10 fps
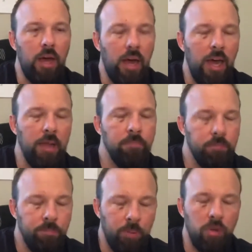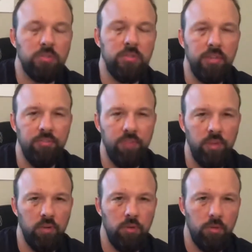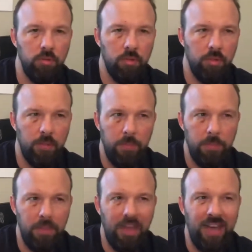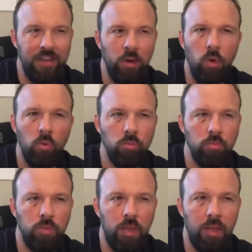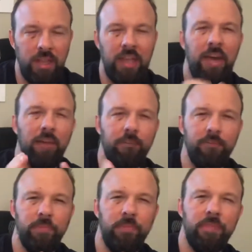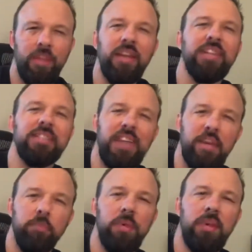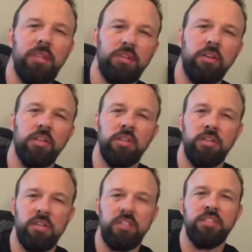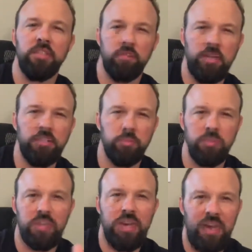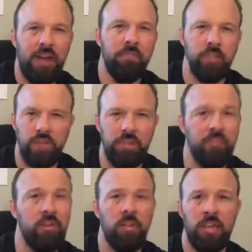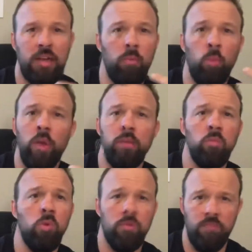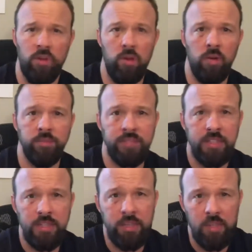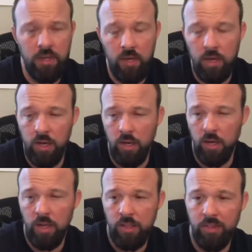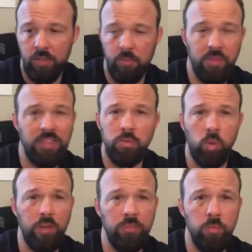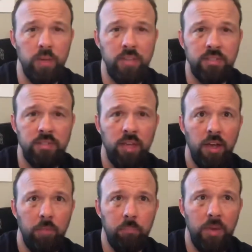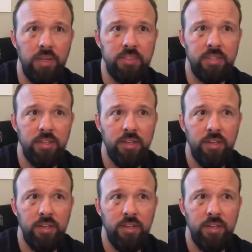I personally feel I don't, like they didn't take me into con consideration with that average. I feel like I'm way more involved uh, than, than 22 minutes, but